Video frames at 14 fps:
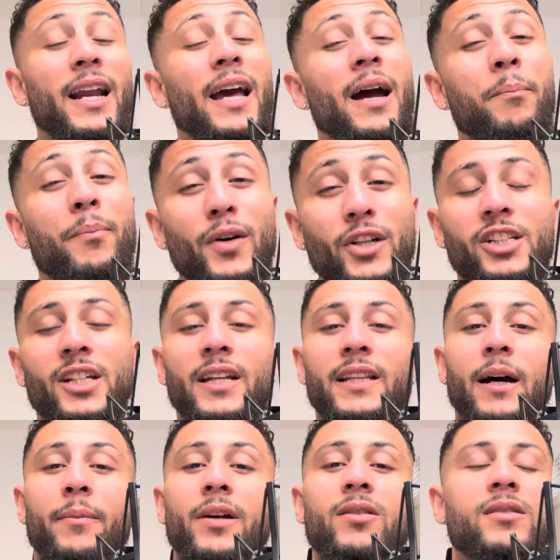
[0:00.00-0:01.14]
I appreciate that
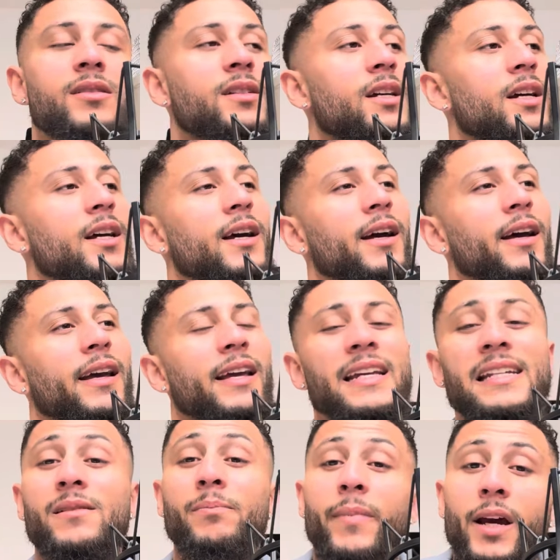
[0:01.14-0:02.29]
because
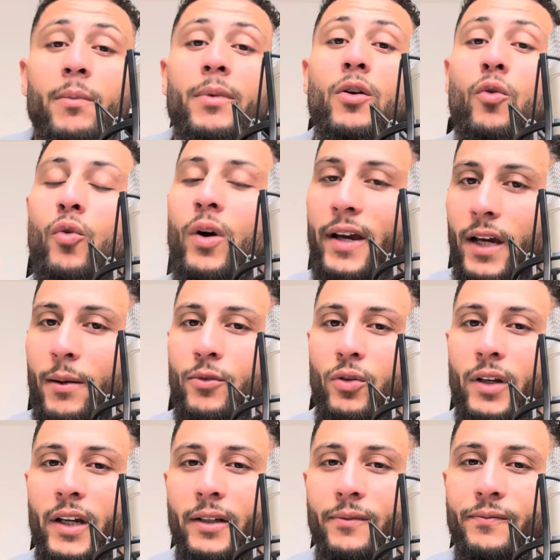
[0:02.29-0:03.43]
it's made me who I am
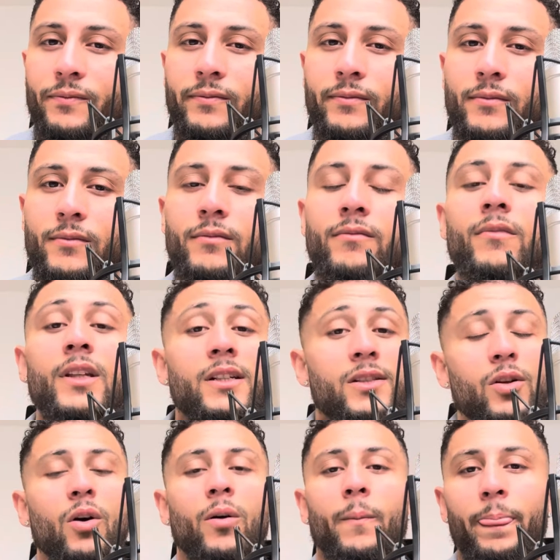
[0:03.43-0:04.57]
today.
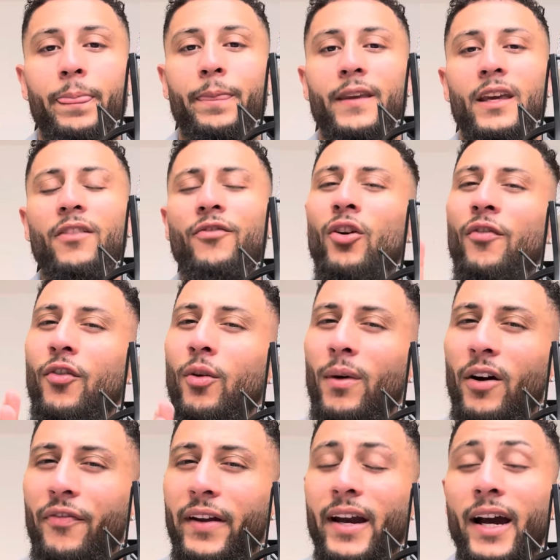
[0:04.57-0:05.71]
So if you're from
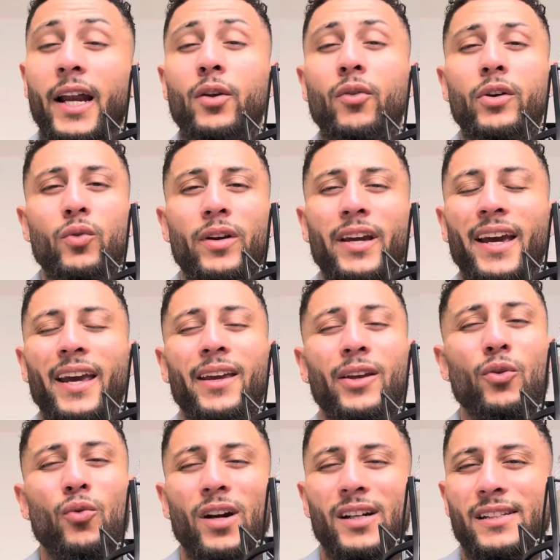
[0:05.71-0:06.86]
Africa and you're UK,
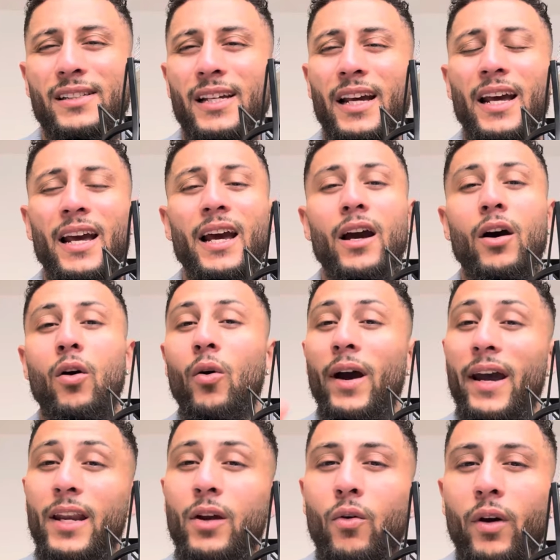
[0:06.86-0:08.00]
US, or
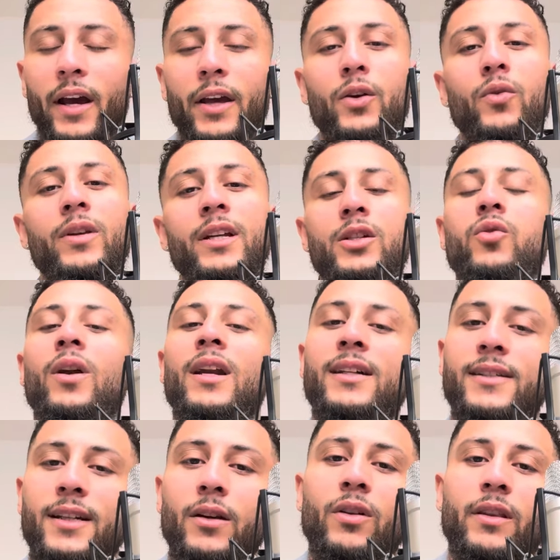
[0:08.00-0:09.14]
anywhere, you need to
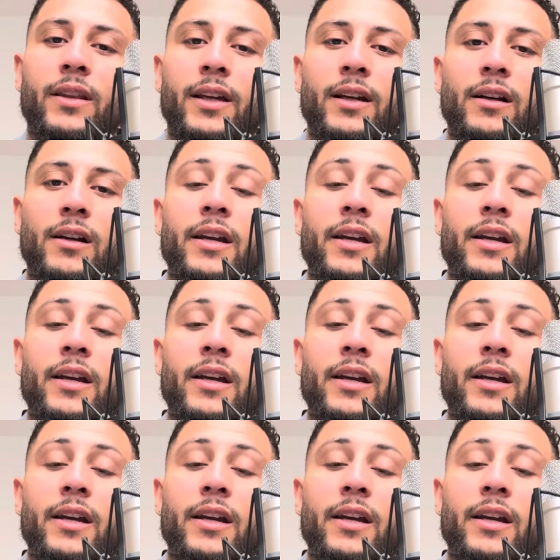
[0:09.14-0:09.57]
understand one thing.